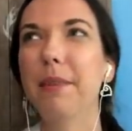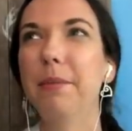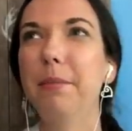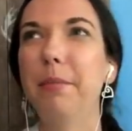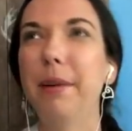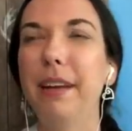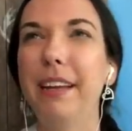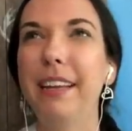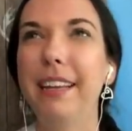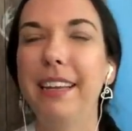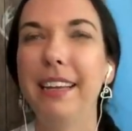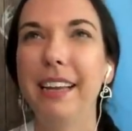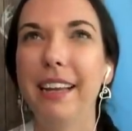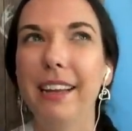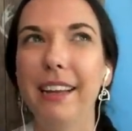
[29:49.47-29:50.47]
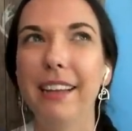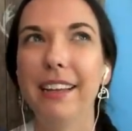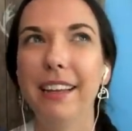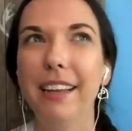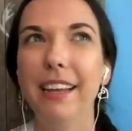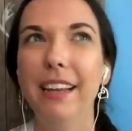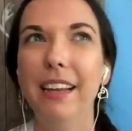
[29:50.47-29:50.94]
But
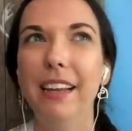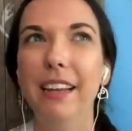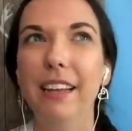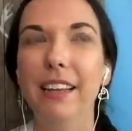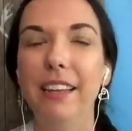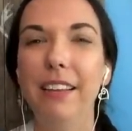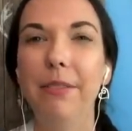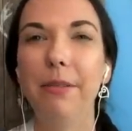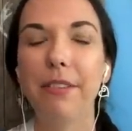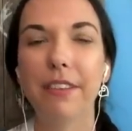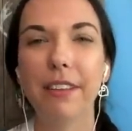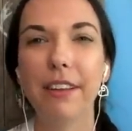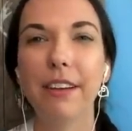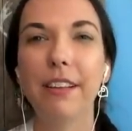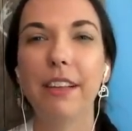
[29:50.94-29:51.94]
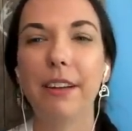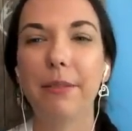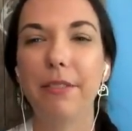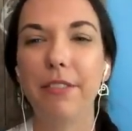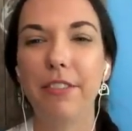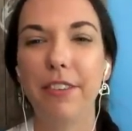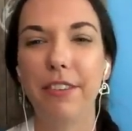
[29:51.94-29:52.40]
it was clear, like,
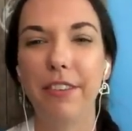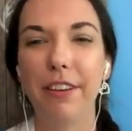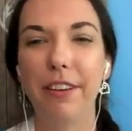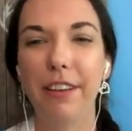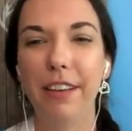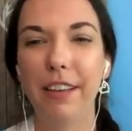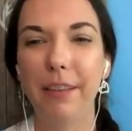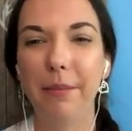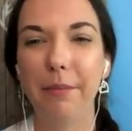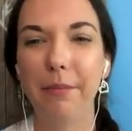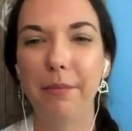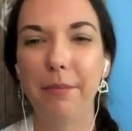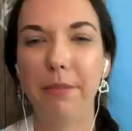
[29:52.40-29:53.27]
when she saw him,